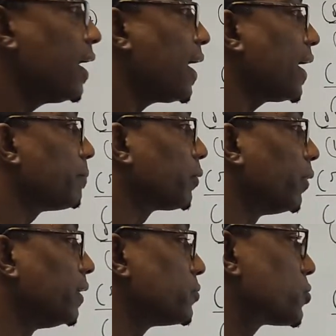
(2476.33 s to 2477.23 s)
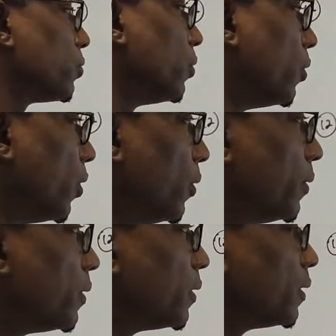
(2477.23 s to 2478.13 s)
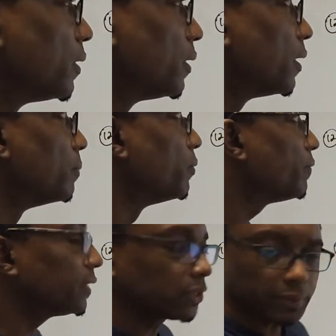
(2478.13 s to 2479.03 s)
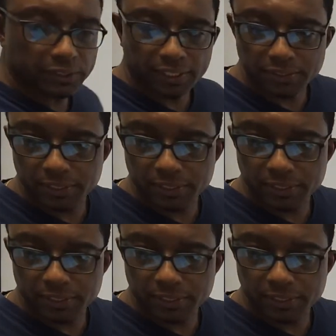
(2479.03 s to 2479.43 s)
I'm going to move on to question